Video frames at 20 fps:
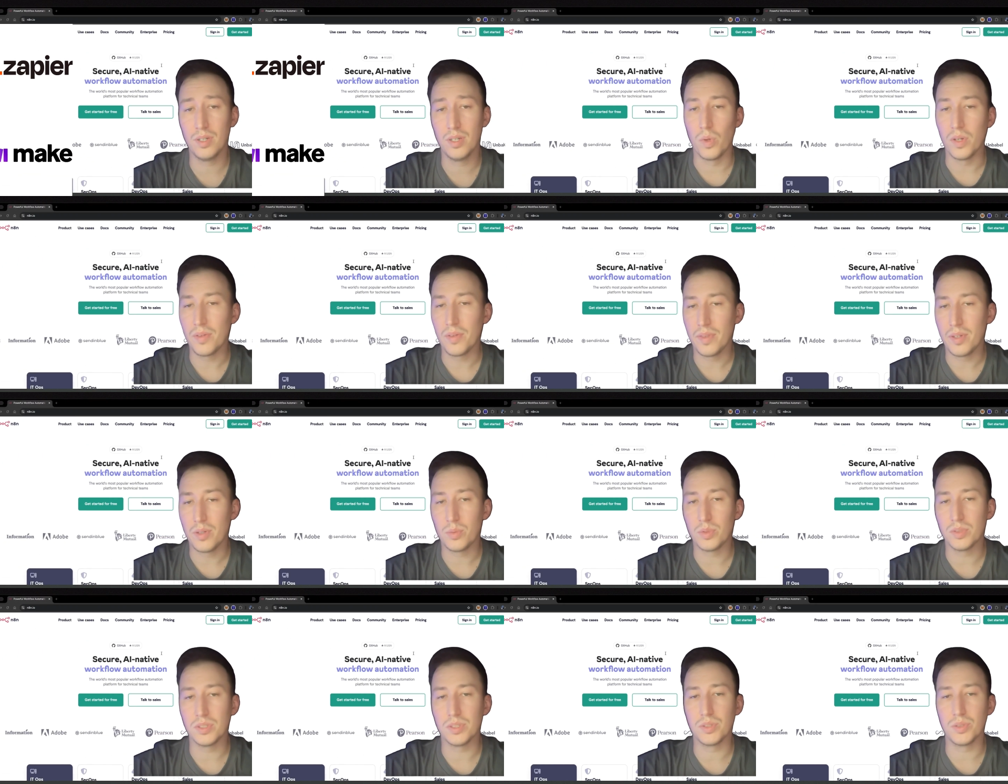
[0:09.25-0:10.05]
What if there
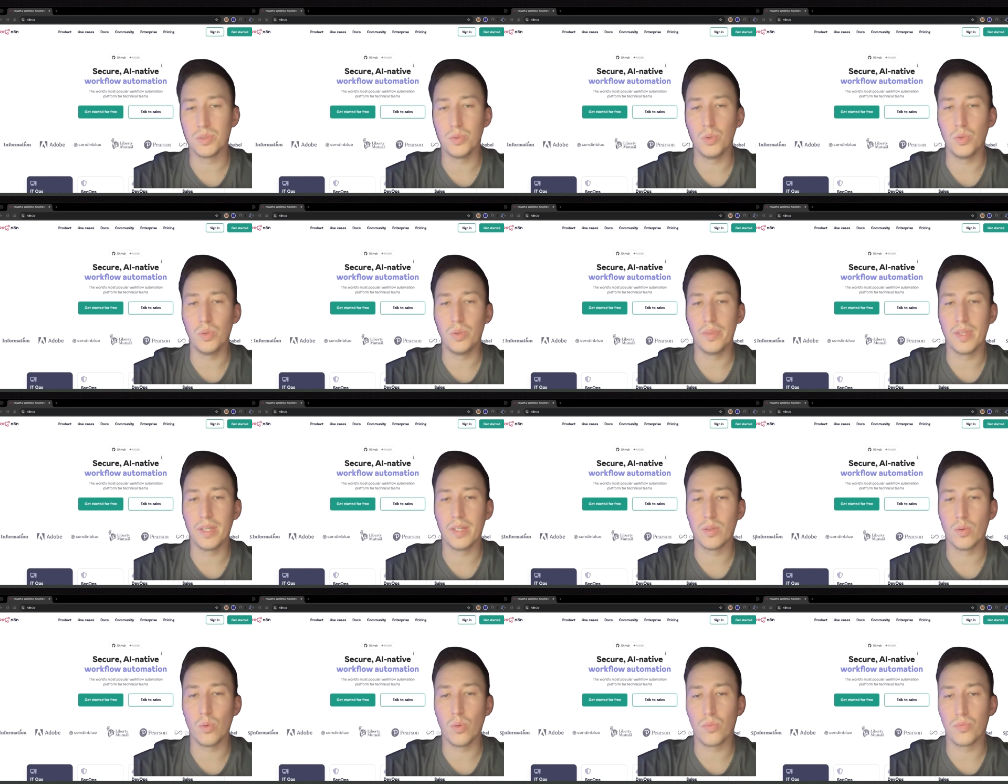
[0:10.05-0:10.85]
was a tool
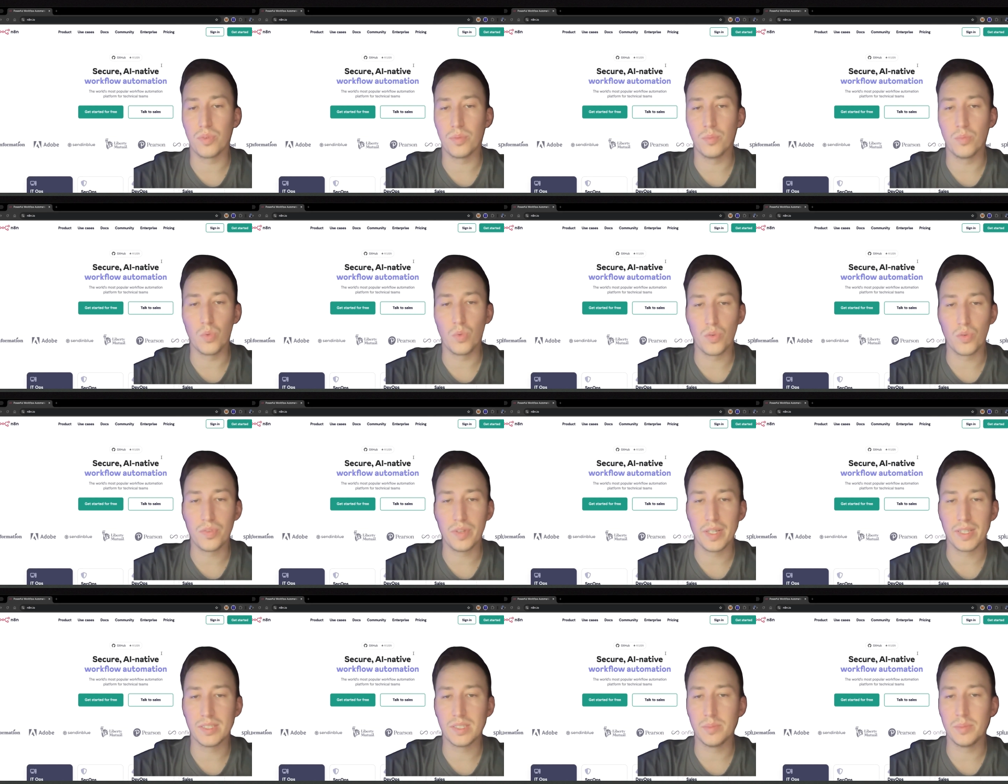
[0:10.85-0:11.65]
that offered more
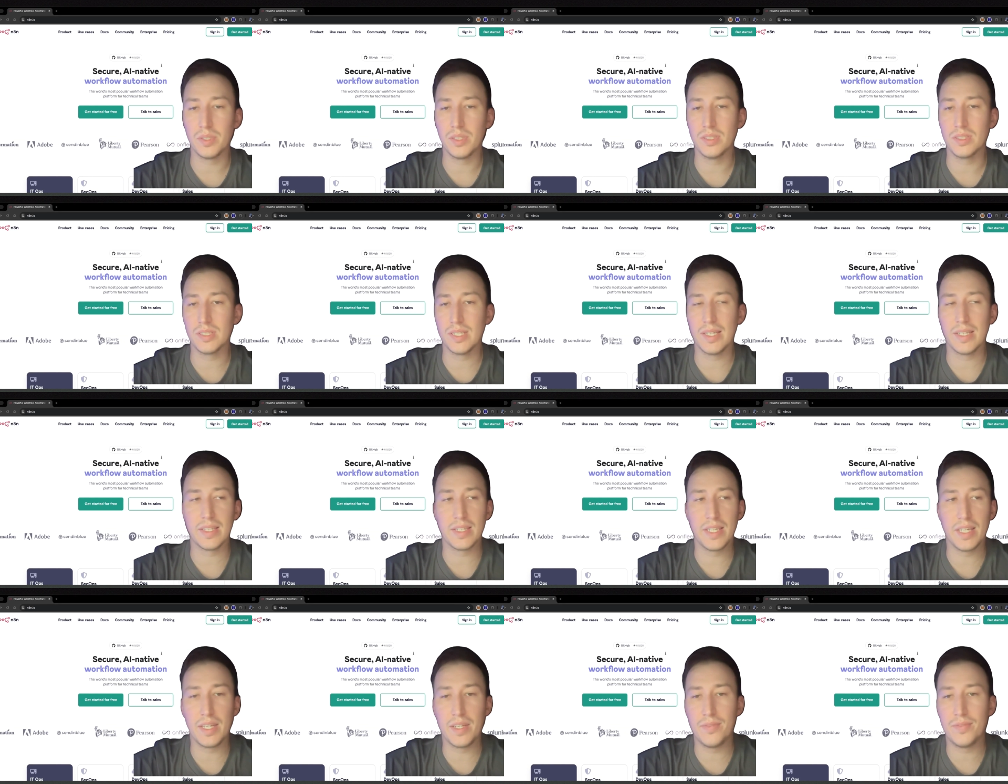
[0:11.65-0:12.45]
flexibility
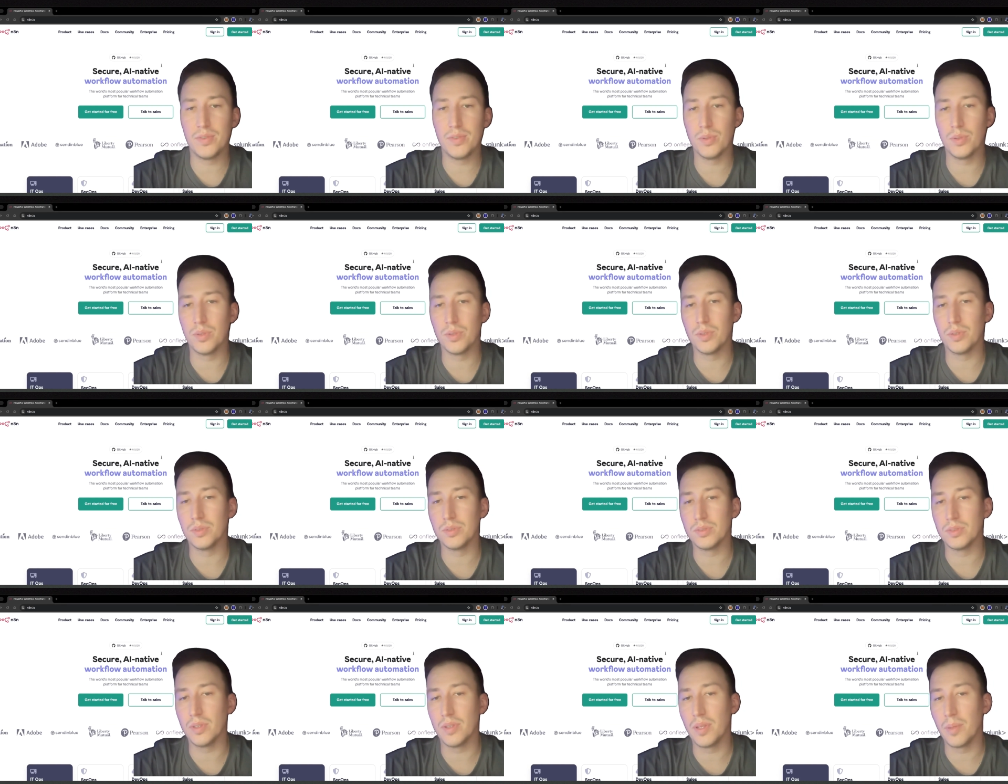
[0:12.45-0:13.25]
and gave you
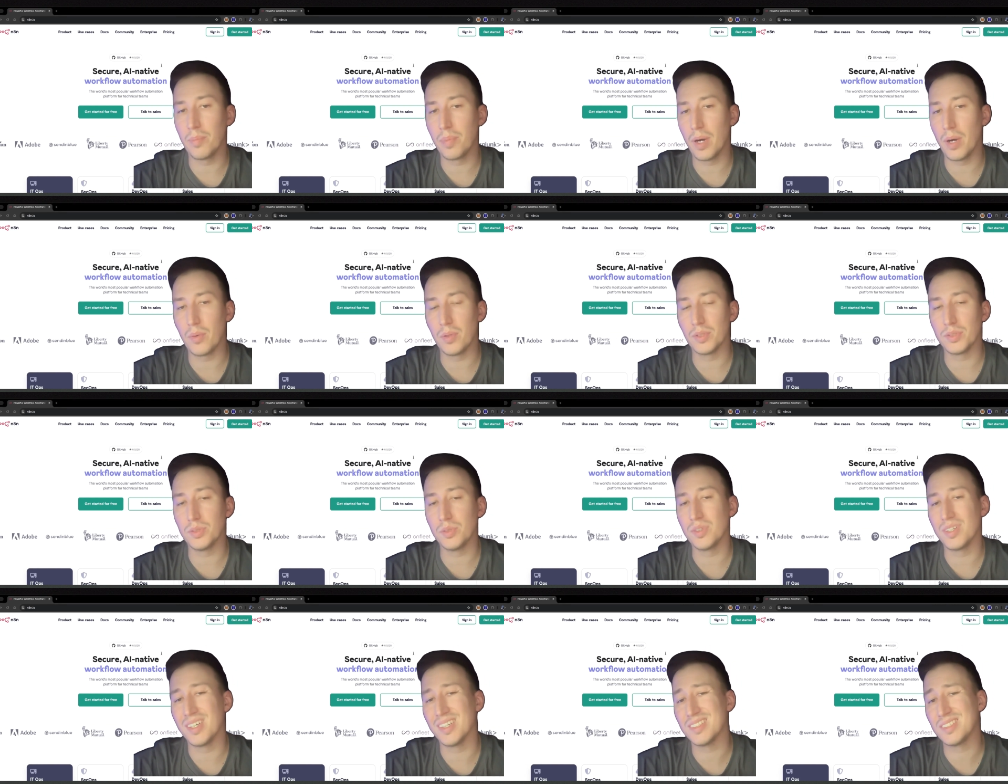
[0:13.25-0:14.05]
the power to
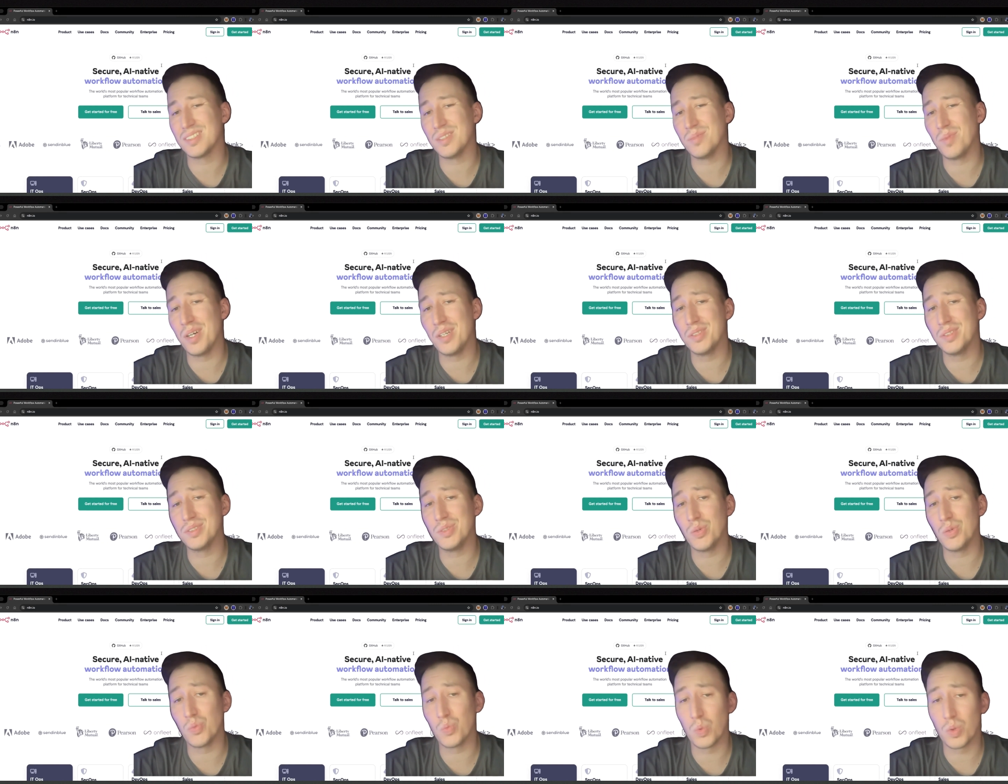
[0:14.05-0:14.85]

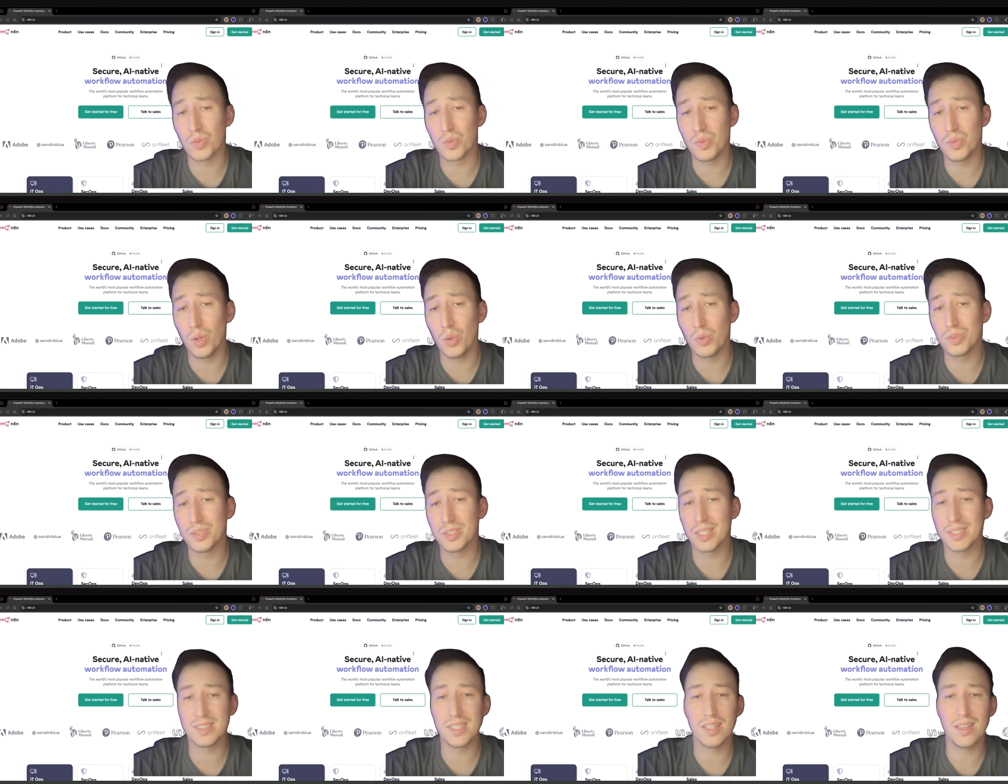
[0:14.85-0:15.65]
customize your workflows
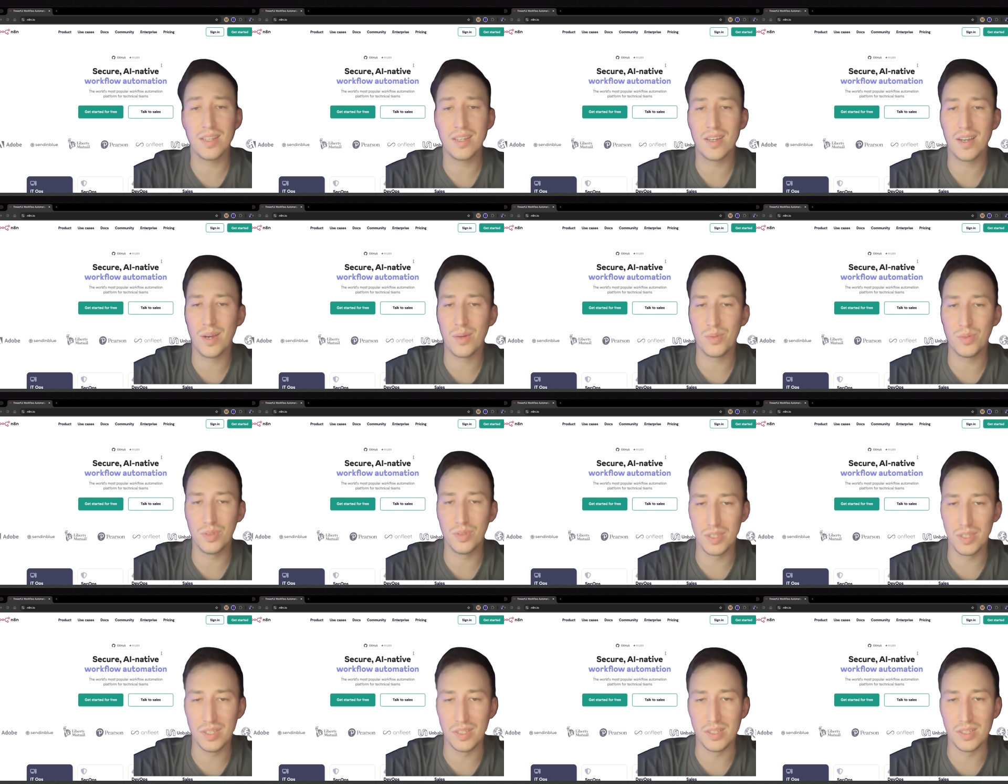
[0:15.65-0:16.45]
exactly how you
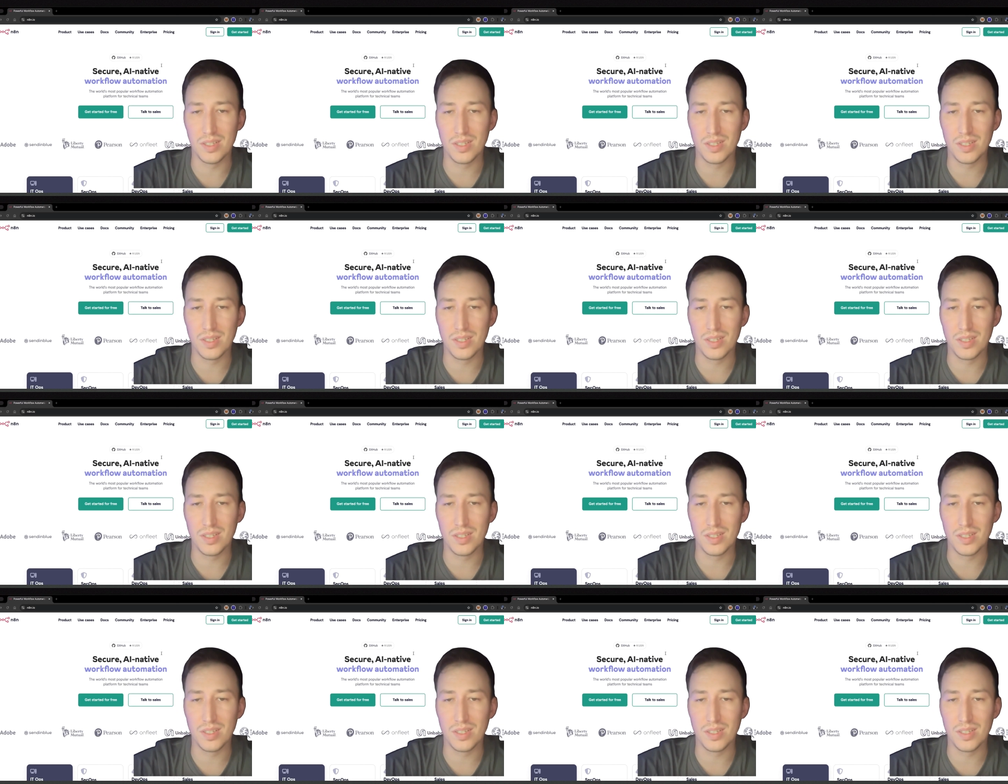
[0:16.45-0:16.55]
need?